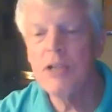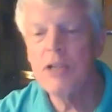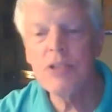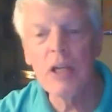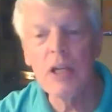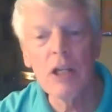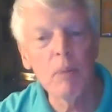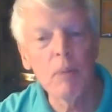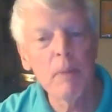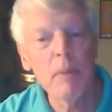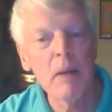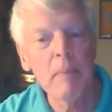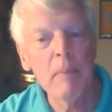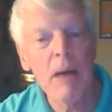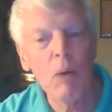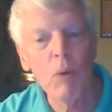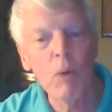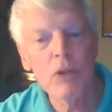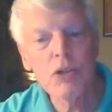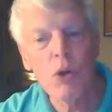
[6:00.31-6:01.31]
us a little bit
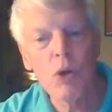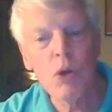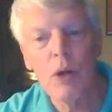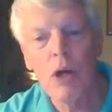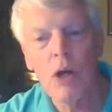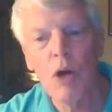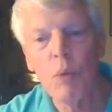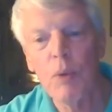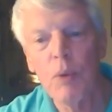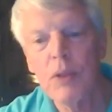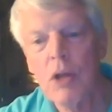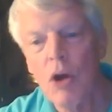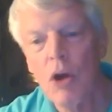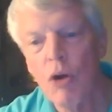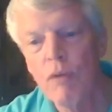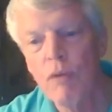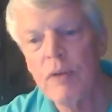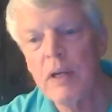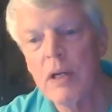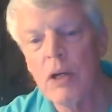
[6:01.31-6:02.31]
about what's going on with
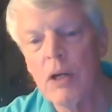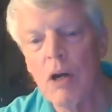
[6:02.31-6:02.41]
COVID in